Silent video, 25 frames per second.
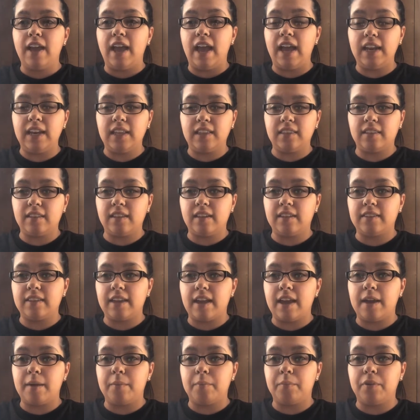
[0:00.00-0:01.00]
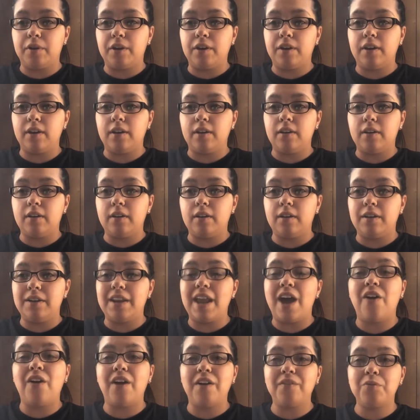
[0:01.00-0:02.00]
anything like that, but
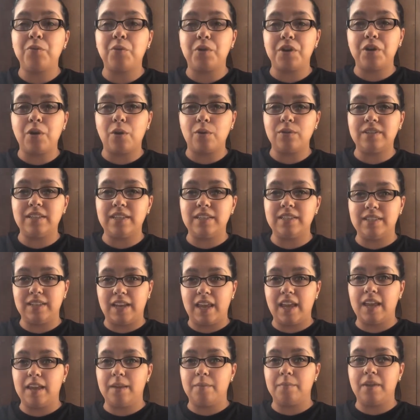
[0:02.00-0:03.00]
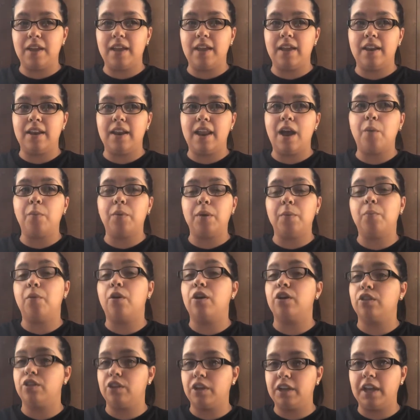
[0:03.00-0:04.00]
now everyone knows his name, and now people
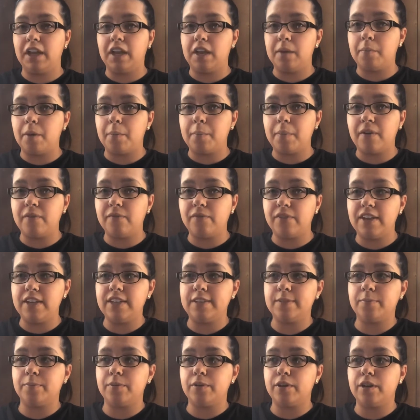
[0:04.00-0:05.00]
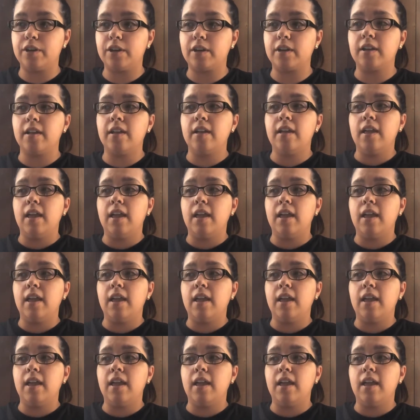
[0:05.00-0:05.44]
are looking him up on Facebook